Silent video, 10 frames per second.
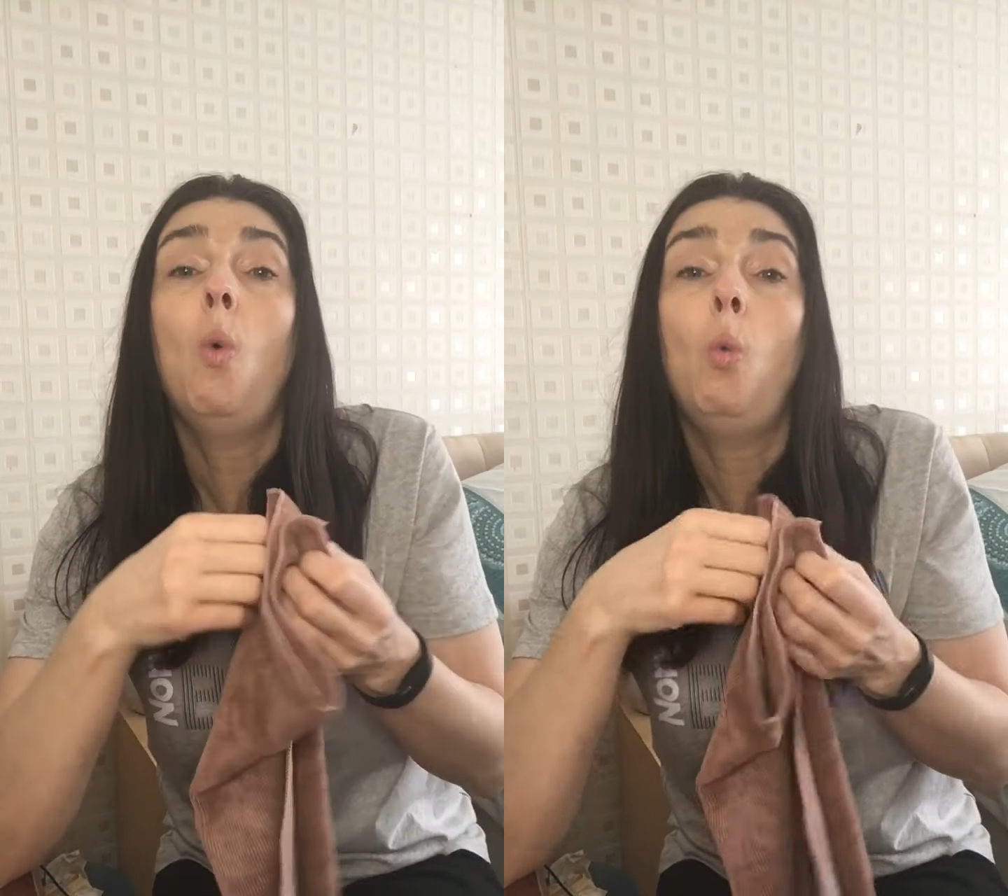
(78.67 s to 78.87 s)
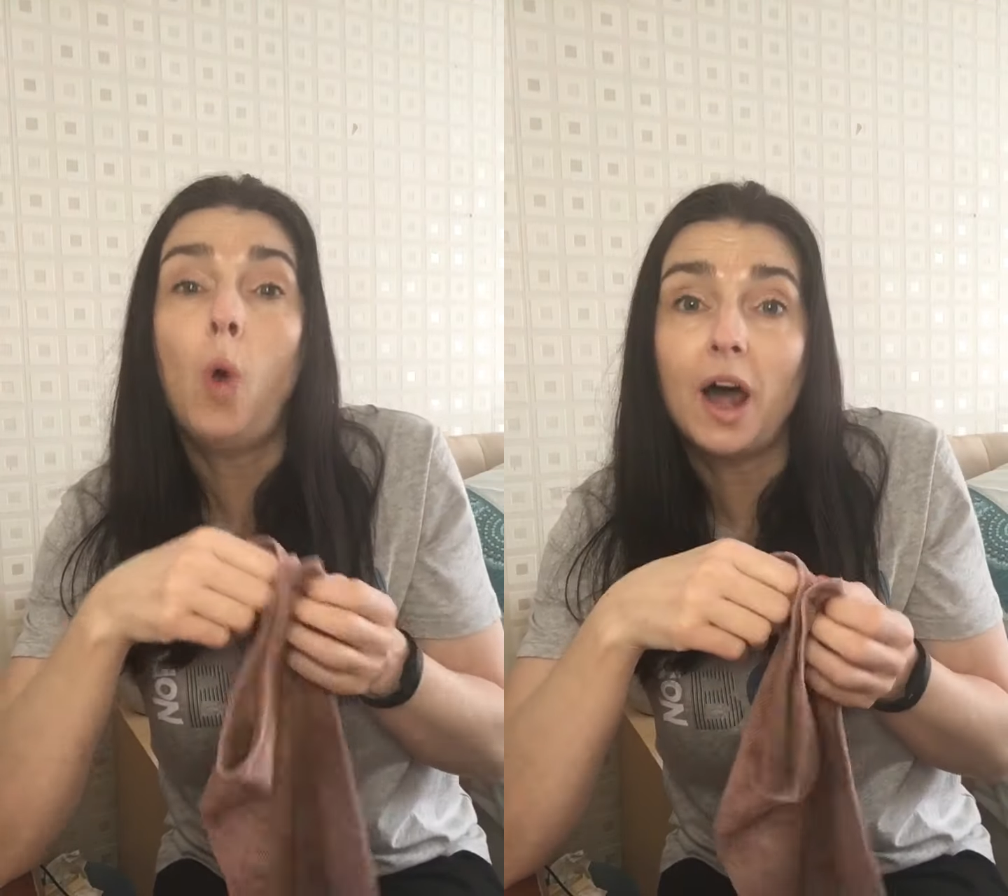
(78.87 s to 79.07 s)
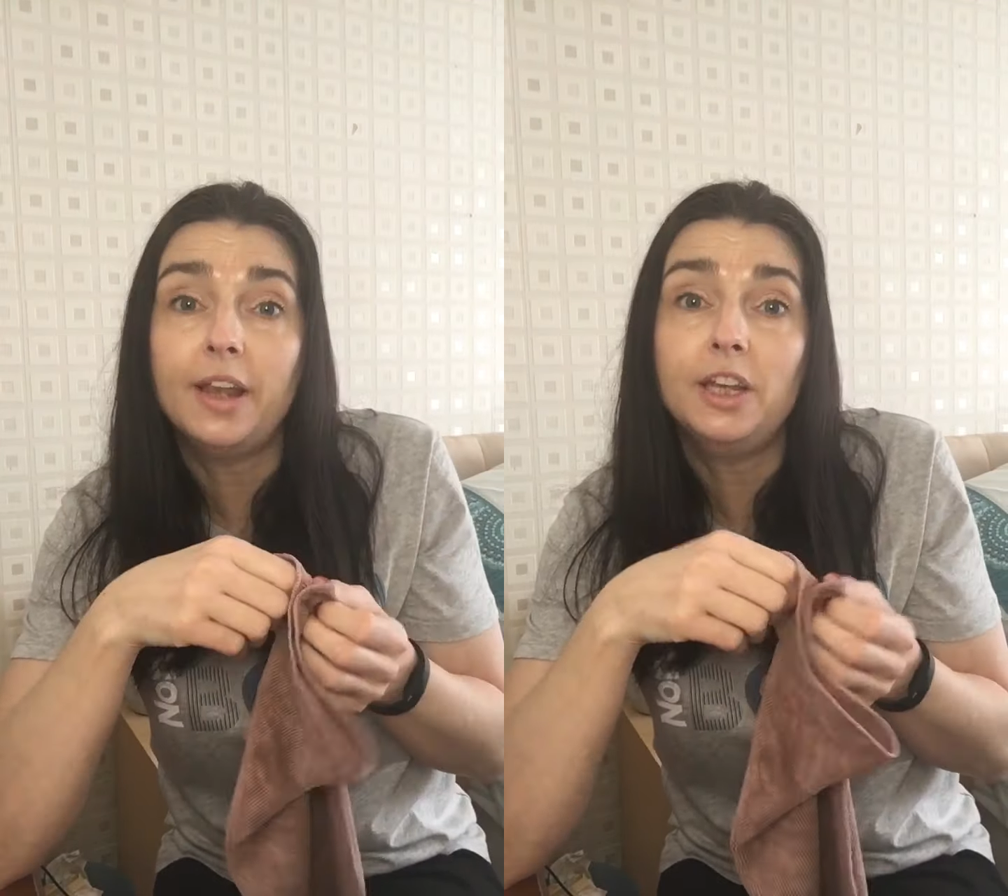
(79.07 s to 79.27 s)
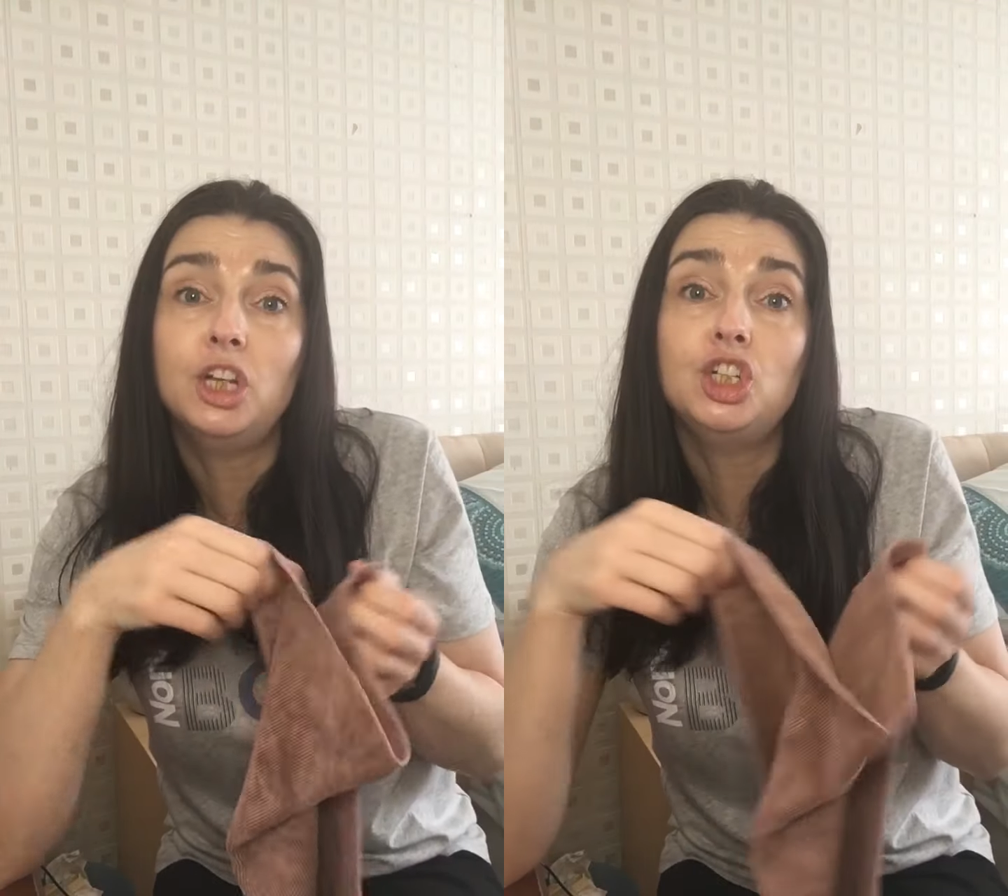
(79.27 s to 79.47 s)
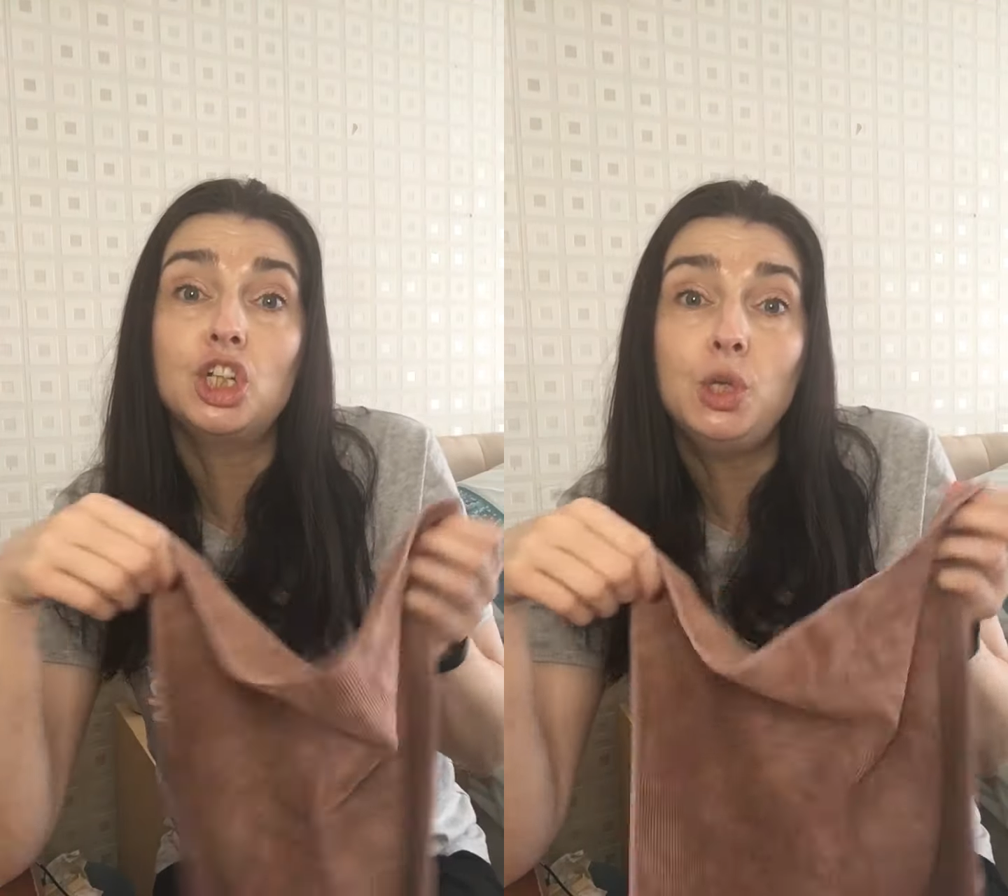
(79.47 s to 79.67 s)

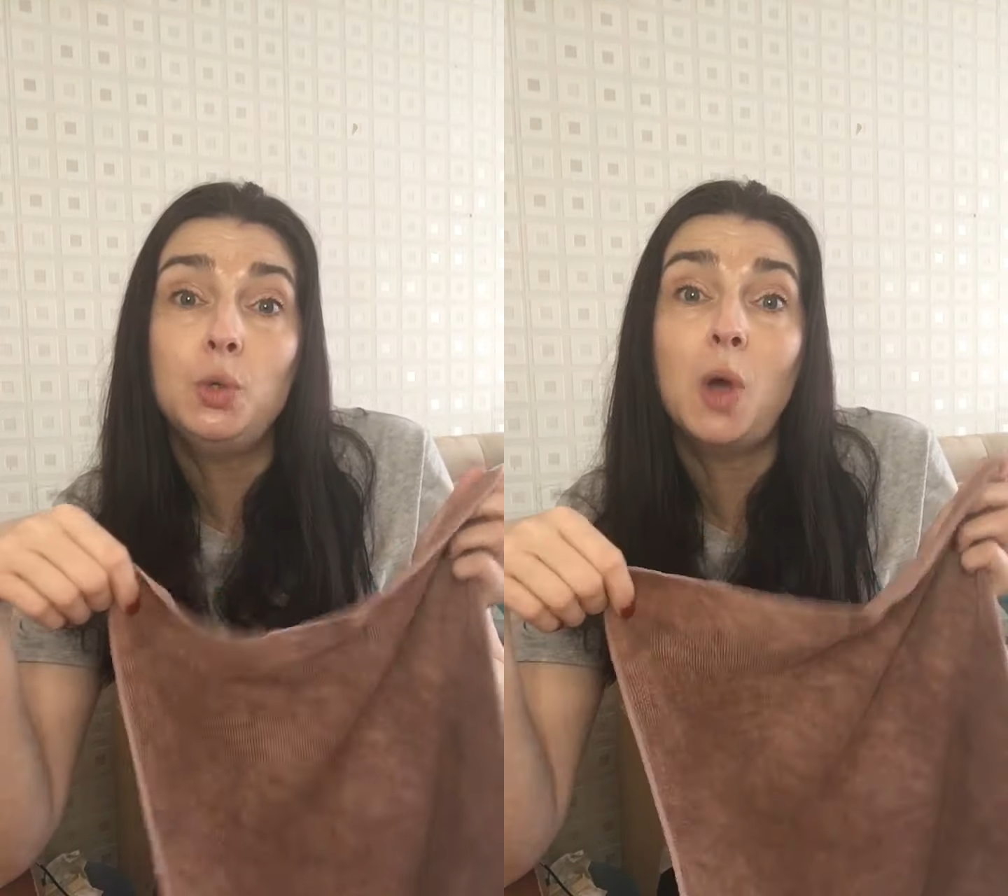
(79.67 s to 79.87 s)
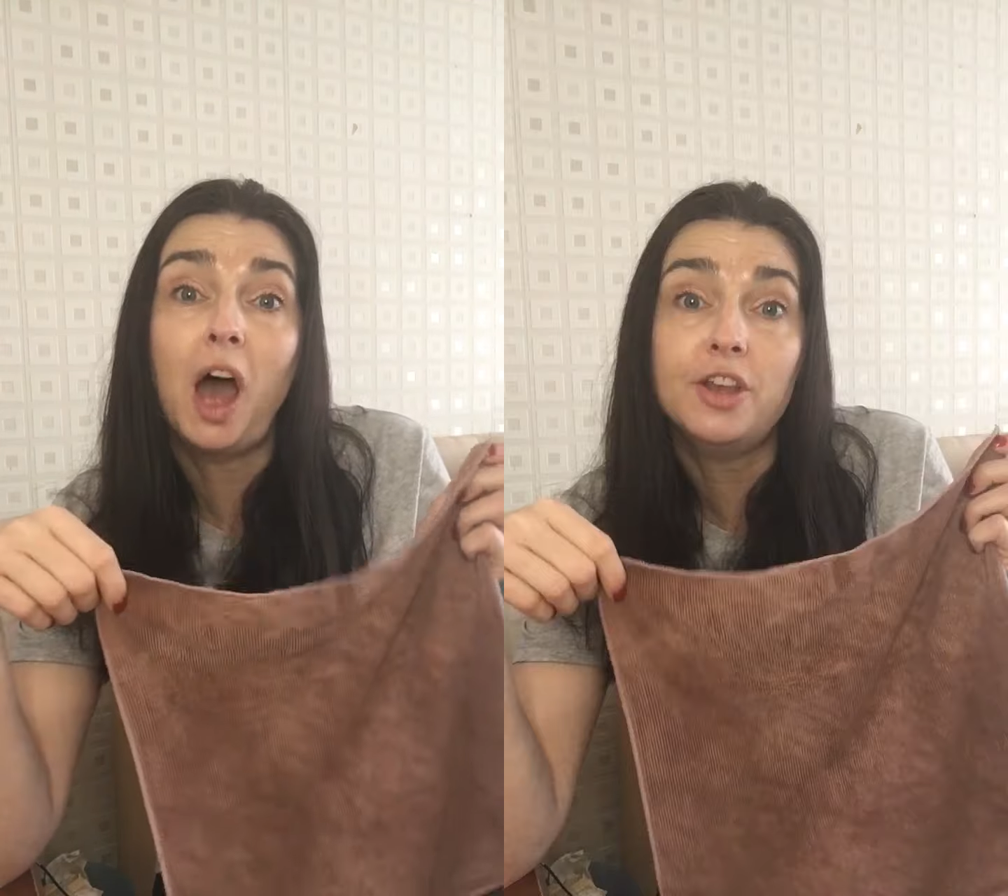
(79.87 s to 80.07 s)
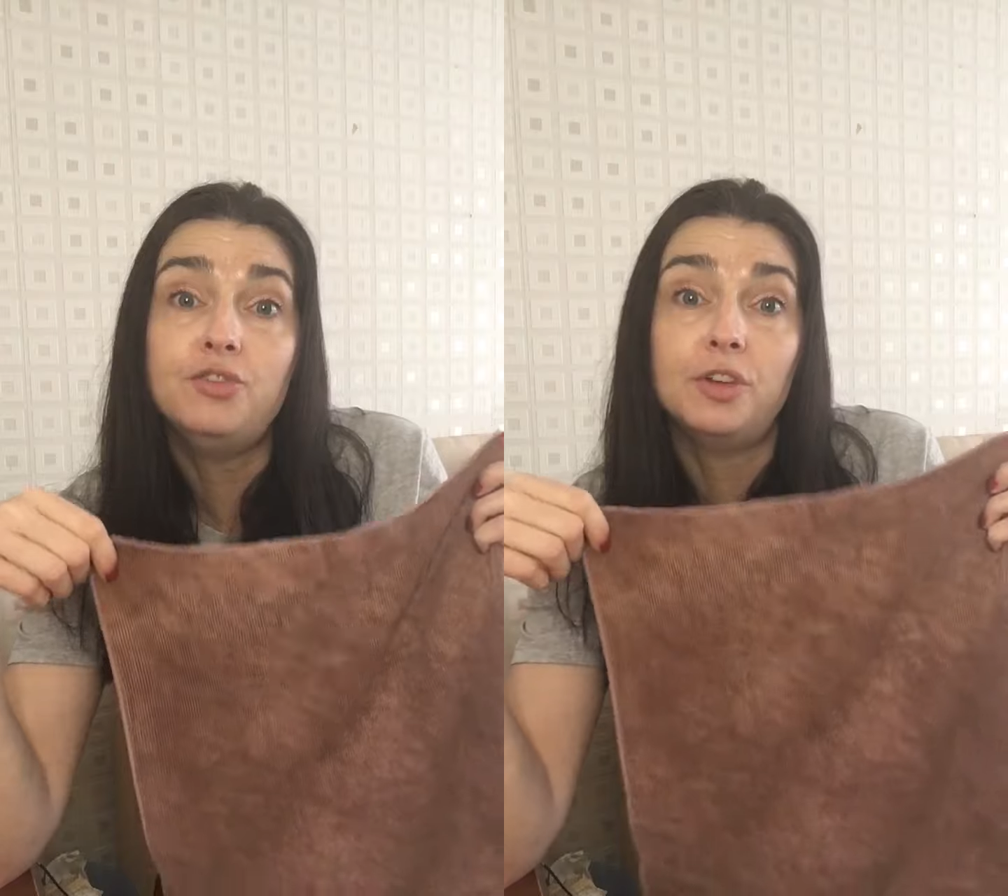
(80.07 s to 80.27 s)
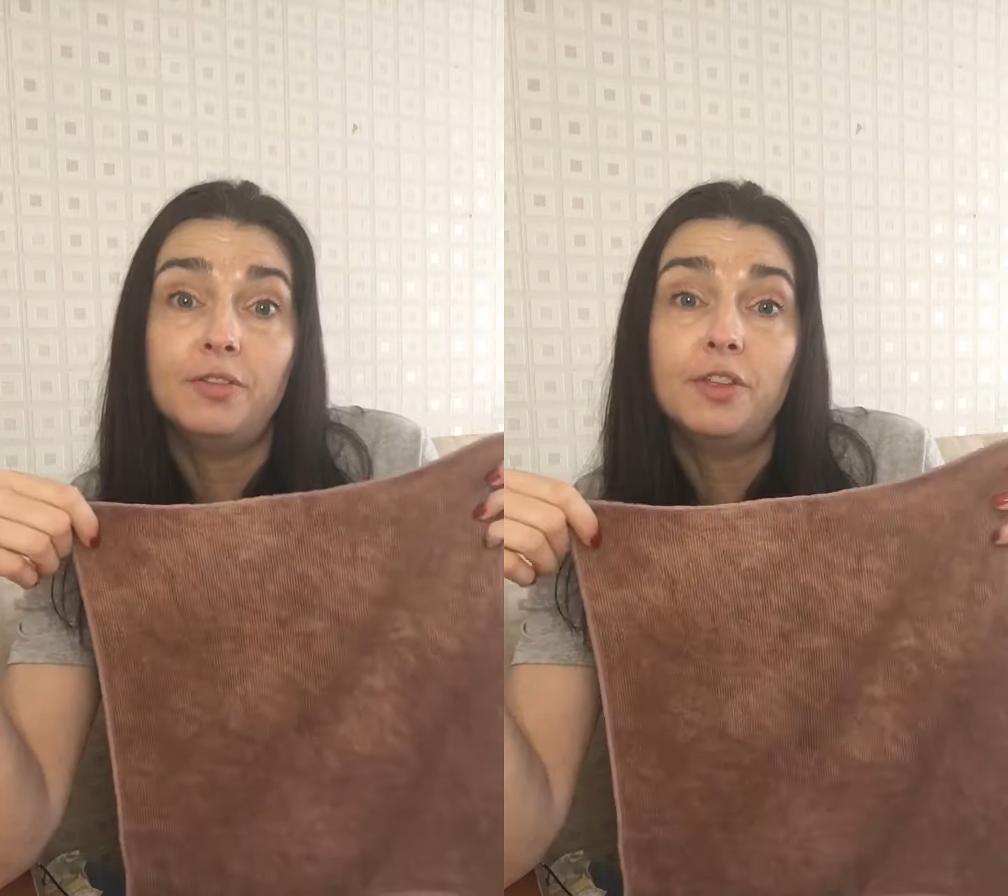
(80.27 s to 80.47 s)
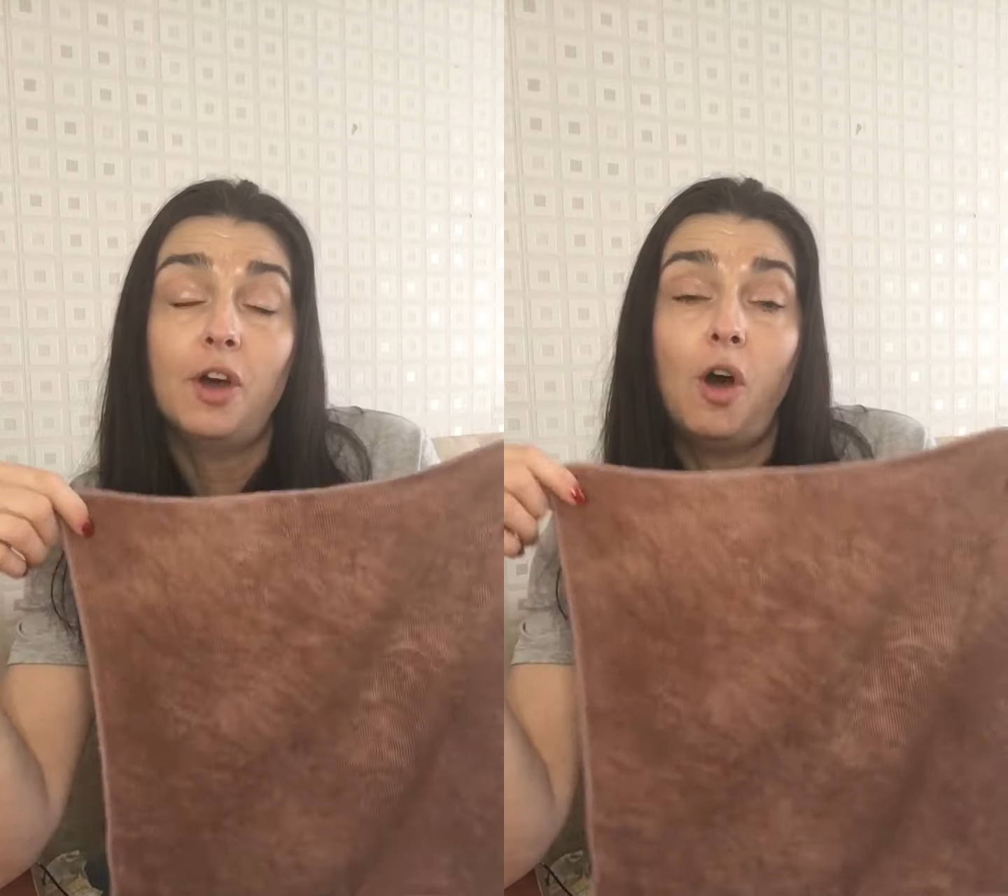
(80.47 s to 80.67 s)
1/200th